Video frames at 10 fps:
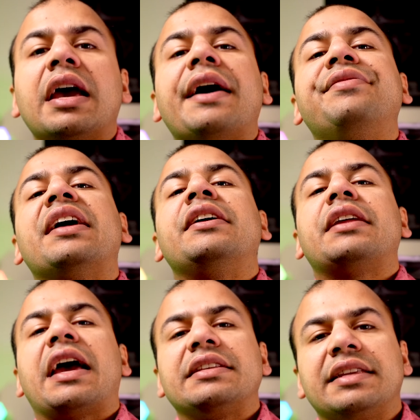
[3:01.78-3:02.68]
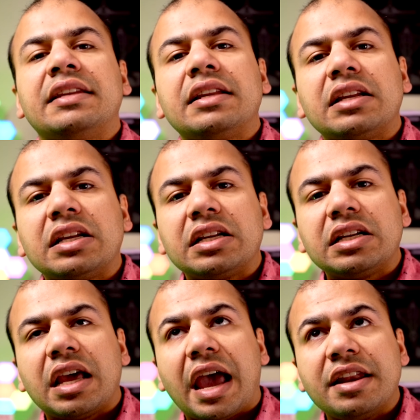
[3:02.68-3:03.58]
and then it has an
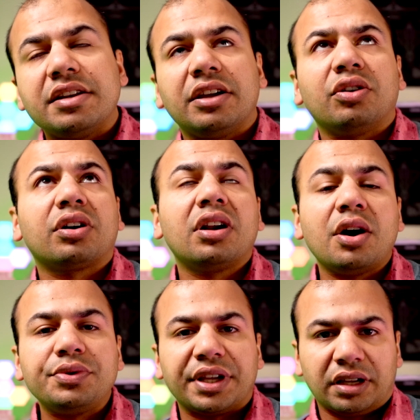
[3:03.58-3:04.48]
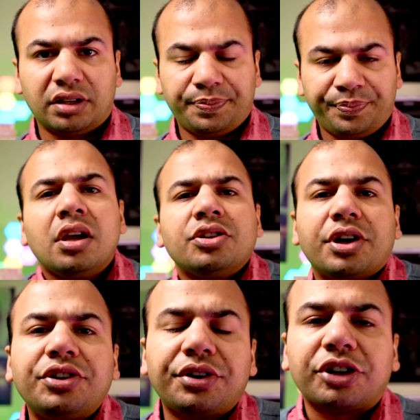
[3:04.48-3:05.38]
ending or closing. So
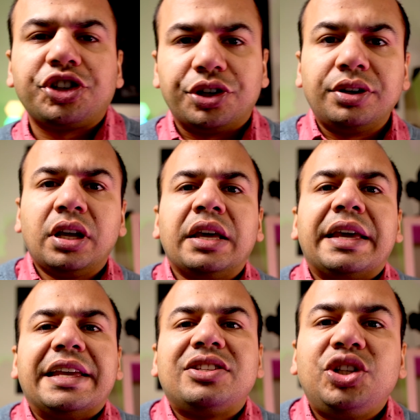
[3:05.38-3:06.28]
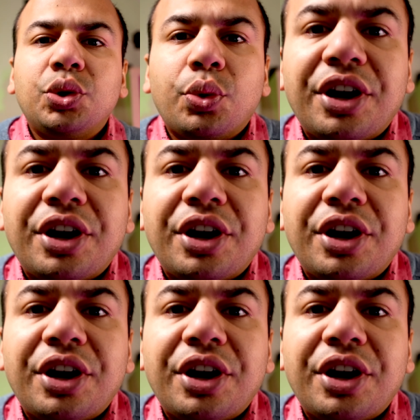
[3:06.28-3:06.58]
introduction is you